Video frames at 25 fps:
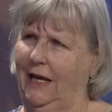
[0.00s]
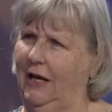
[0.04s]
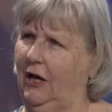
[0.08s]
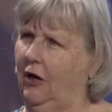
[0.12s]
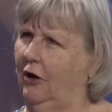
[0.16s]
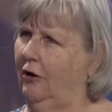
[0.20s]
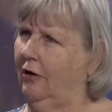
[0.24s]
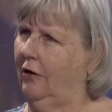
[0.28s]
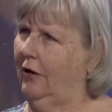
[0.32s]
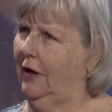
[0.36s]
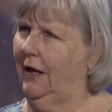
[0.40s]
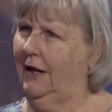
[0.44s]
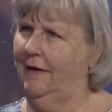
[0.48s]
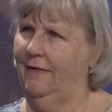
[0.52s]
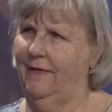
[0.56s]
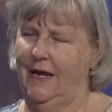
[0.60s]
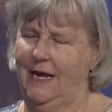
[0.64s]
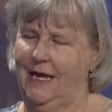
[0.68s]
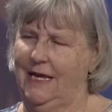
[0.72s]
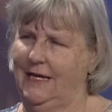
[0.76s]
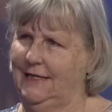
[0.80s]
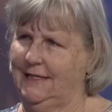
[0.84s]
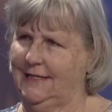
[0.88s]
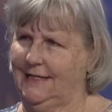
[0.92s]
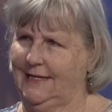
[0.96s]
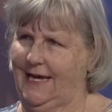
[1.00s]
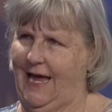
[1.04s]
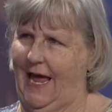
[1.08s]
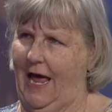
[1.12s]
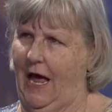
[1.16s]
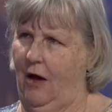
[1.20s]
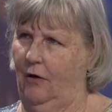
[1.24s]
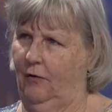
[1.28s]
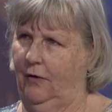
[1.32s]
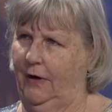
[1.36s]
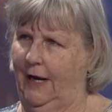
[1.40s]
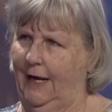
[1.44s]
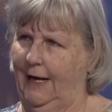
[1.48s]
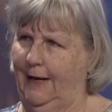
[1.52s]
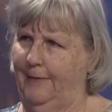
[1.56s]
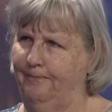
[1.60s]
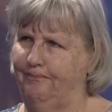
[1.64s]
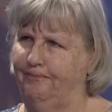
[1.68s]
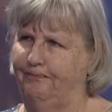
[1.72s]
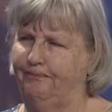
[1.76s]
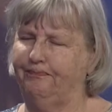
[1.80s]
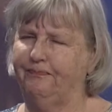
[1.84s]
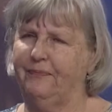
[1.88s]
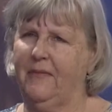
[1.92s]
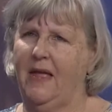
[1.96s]
here in mm-hmm. the East County.
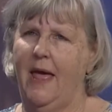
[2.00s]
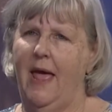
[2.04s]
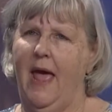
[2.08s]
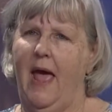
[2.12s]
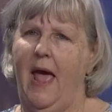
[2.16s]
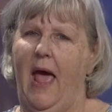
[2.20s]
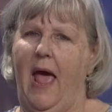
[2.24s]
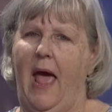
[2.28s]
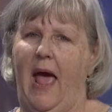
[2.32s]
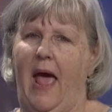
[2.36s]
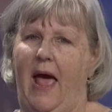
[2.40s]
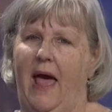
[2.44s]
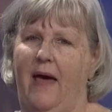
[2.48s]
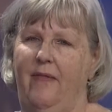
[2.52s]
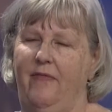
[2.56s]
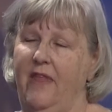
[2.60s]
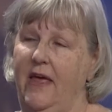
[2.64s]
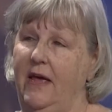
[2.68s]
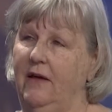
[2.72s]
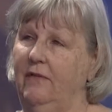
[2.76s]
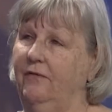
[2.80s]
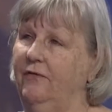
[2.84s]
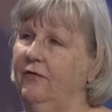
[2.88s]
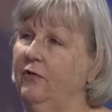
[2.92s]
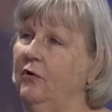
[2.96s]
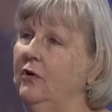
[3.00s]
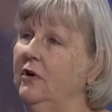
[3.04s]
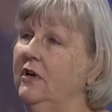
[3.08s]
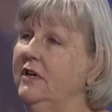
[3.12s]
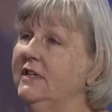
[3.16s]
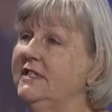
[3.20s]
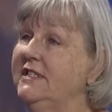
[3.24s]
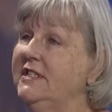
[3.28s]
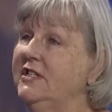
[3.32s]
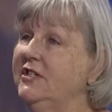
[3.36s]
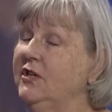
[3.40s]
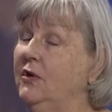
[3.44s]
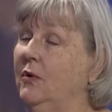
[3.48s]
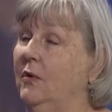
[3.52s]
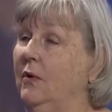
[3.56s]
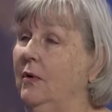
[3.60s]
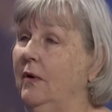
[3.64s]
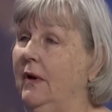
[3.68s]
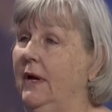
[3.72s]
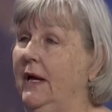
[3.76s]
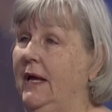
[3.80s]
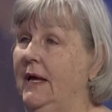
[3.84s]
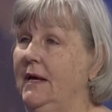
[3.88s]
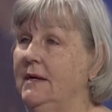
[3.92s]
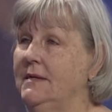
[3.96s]
And then for
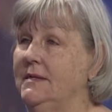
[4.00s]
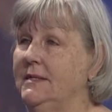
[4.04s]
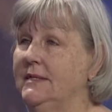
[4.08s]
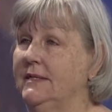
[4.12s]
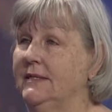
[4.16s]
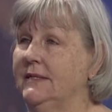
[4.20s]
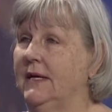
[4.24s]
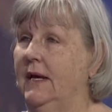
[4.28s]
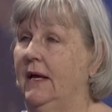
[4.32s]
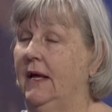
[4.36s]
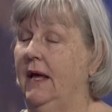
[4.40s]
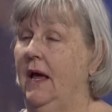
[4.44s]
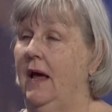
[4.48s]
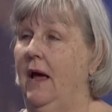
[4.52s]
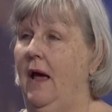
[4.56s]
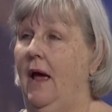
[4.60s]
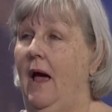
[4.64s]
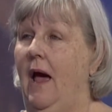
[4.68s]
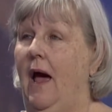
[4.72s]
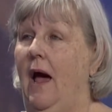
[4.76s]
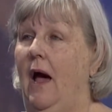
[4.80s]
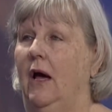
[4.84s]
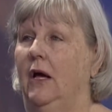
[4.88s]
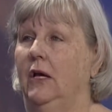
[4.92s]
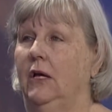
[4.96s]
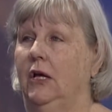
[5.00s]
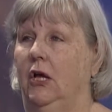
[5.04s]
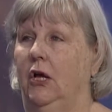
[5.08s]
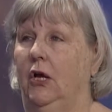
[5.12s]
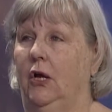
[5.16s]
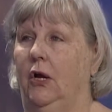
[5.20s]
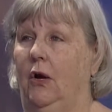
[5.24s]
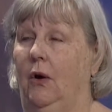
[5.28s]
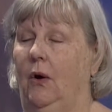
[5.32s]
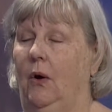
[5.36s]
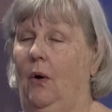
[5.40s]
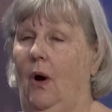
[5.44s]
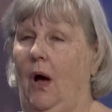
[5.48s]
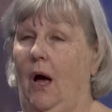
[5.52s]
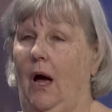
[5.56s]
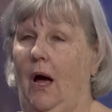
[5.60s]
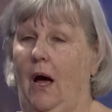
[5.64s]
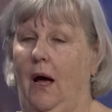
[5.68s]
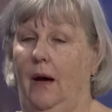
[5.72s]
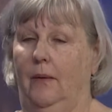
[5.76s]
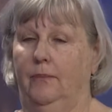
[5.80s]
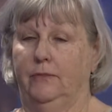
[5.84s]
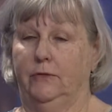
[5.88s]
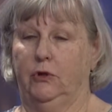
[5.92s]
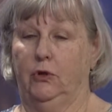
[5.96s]
historians, yeah. you know,
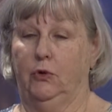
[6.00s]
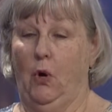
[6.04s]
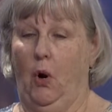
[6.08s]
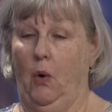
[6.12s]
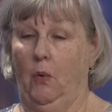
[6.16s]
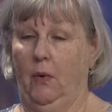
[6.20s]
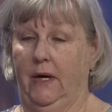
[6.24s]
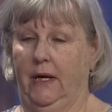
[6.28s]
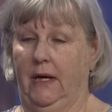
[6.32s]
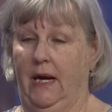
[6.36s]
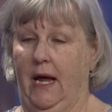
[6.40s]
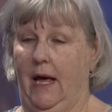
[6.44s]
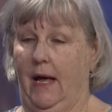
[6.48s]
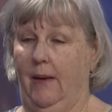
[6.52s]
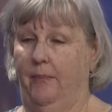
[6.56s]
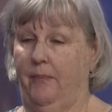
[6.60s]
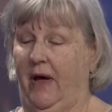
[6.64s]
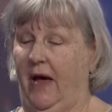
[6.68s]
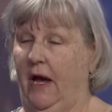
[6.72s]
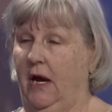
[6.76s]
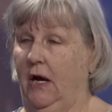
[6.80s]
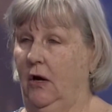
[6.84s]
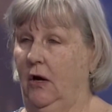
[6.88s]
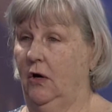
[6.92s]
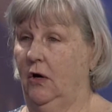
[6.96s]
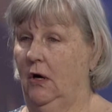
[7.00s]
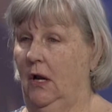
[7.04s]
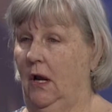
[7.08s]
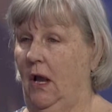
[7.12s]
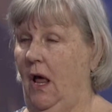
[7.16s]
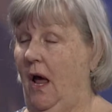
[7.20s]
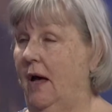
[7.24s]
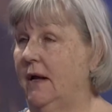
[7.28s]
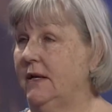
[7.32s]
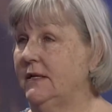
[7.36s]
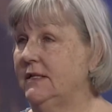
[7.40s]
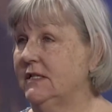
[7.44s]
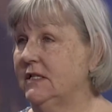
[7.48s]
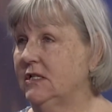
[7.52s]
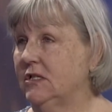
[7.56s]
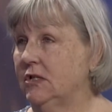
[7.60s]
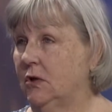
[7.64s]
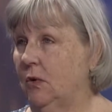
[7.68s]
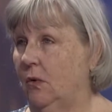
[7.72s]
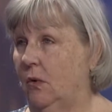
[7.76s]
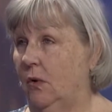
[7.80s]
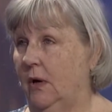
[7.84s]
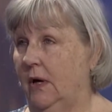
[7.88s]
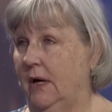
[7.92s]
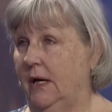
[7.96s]
um, growing up, I a lot of
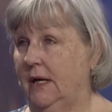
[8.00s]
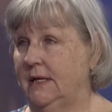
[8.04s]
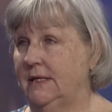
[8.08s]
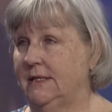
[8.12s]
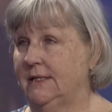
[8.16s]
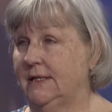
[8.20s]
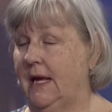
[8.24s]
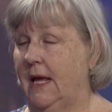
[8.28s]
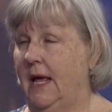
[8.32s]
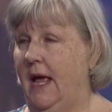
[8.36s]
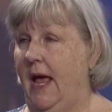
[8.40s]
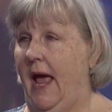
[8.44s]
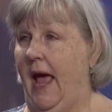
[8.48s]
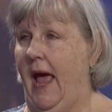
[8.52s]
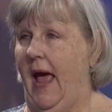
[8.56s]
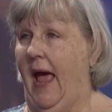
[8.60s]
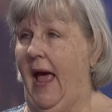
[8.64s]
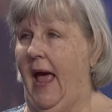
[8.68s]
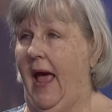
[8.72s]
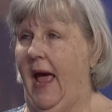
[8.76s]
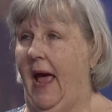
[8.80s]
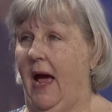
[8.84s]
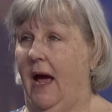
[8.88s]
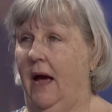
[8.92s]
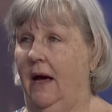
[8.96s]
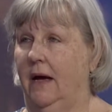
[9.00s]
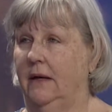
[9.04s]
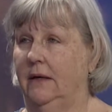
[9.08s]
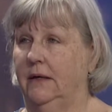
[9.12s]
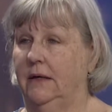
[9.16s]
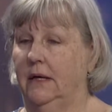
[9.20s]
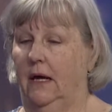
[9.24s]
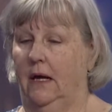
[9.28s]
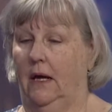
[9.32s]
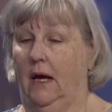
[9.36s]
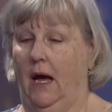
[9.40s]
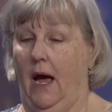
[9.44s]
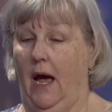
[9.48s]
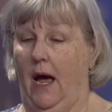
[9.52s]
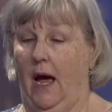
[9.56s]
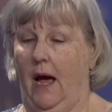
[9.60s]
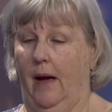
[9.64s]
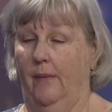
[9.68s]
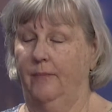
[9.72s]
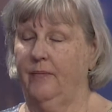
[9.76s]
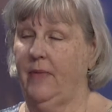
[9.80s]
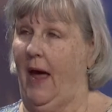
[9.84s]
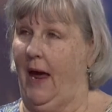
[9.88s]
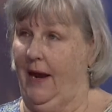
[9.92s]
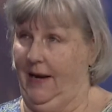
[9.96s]
stories, and
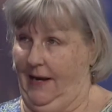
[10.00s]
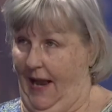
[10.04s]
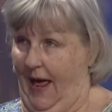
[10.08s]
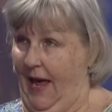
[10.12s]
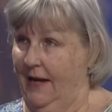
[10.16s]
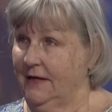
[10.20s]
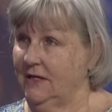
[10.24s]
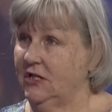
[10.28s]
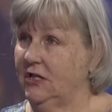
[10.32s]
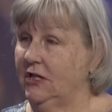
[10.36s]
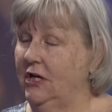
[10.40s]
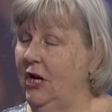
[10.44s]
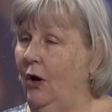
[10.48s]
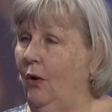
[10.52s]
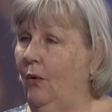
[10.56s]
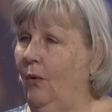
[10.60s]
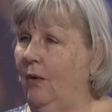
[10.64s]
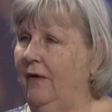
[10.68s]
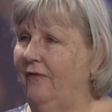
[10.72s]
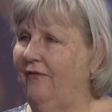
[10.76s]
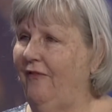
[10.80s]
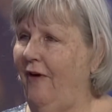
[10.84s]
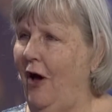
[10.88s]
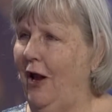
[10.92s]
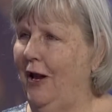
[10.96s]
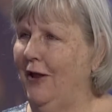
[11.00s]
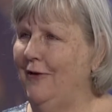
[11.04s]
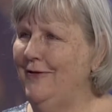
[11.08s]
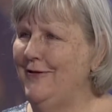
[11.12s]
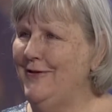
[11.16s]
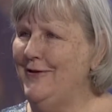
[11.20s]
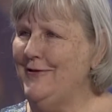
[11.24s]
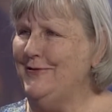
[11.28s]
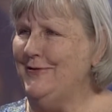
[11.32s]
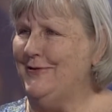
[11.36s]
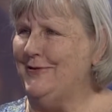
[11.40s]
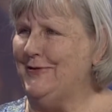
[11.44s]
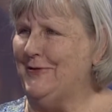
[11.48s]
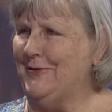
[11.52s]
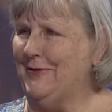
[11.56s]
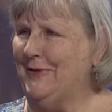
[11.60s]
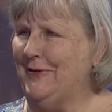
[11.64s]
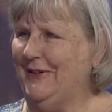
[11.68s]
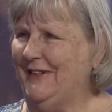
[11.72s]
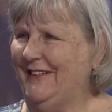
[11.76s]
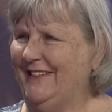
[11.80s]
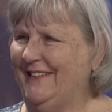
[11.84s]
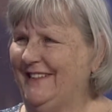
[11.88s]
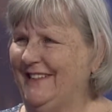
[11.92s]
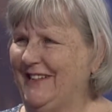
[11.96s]
um, I'd like to know if all of those
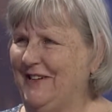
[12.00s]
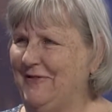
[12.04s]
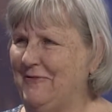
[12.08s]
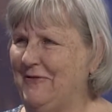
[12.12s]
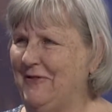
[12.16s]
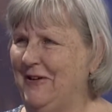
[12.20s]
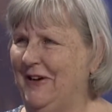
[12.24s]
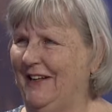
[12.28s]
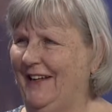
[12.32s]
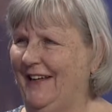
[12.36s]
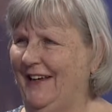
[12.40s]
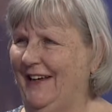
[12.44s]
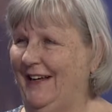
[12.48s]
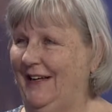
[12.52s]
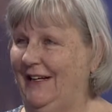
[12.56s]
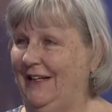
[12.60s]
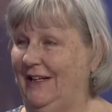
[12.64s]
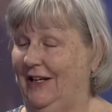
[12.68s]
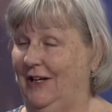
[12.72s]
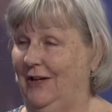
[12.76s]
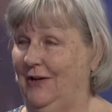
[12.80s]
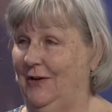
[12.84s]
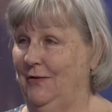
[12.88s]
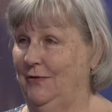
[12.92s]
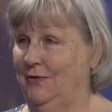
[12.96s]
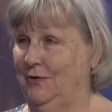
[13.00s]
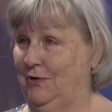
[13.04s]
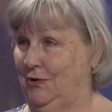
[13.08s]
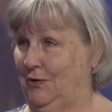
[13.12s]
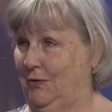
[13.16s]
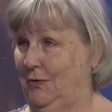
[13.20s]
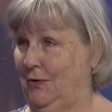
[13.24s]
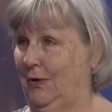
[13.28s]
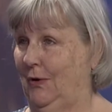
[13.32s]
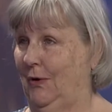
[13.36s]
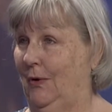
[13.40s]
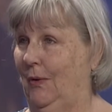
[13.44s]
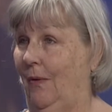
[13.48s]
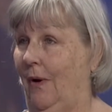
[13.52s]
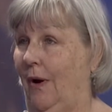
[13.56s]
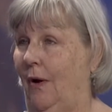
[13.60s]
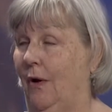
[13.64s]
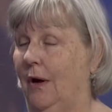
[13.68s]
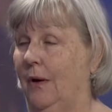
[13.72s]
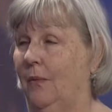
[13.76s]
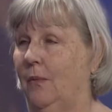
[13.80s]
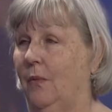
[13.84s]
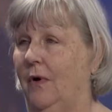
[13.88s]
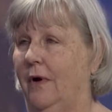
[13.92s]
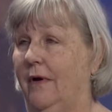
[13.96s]
stories are really, you know, true, right.
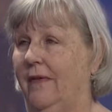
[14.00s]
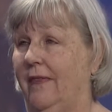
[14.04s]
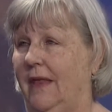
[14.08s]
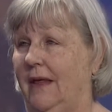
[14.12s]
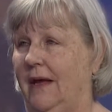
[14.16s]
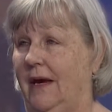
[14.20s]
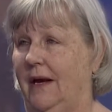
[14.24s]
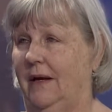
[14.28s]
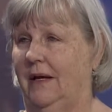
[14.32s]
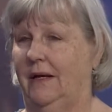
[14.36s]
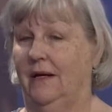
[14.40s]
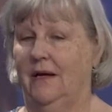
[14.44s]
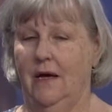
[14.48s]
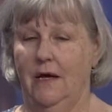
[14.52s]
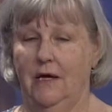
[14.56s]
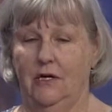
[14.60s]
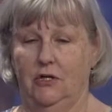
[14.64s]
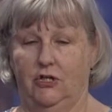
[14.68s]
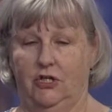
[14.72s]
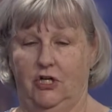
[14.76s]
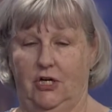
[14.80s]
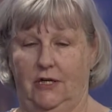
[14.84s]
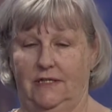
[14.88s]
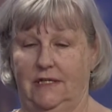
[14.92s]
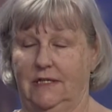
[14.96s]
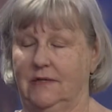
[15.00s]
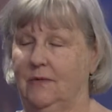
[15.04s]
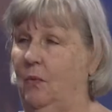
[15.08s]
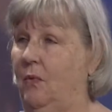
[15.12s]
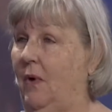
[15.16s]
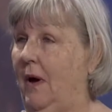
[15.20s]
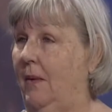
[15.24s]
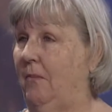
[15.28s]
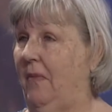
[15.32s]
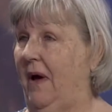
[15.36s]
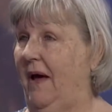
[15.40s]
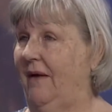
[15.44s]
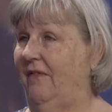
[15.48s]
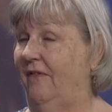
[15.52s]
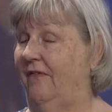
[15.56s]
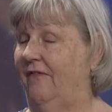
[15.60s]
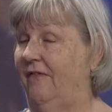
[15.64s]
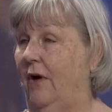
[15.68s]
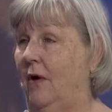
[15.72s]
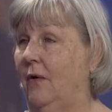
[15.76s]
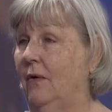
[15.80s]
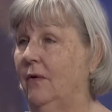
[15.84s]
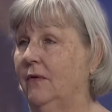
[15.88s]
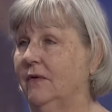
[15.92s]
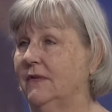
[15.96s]
or were they just what my
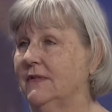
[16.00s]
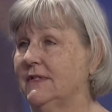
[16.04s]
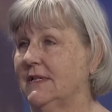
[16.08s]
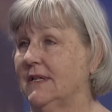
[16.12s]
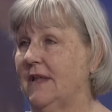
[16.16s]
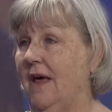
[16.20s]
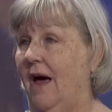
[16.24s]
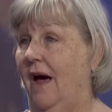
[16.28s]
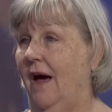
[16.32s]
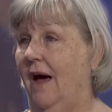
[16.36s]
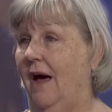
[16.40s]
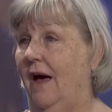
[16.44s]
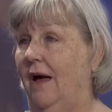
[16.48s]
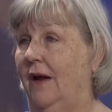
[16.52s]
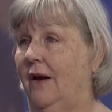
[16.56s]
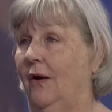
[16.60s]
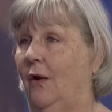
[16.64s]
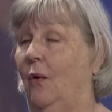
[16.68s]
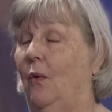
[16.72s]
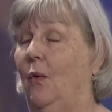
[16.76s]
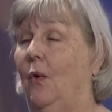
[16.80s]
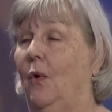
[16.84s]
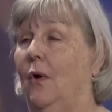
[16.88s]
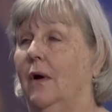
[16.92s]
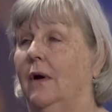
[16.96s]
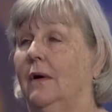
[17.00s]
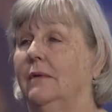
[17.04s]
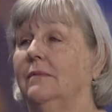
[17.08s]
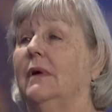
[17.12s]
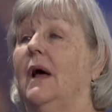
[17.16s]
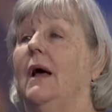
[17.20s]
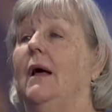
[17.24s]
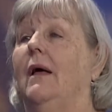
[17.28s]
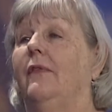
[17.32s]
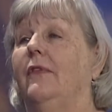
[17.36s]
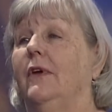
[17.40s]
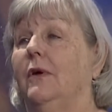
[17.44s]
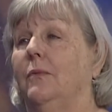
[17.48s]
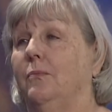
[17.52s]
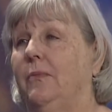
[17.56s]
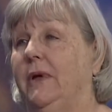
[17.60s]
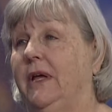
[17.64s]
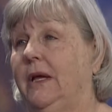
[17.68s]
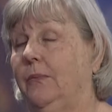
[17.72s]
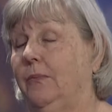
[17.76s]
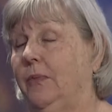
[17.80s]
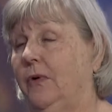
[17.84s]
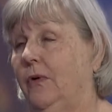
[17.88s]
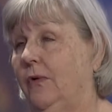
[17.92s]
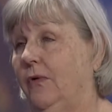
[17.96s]
folks thought, or other
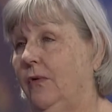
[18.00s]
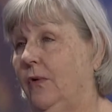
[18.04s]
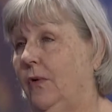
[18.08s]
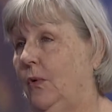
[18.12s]
people mm.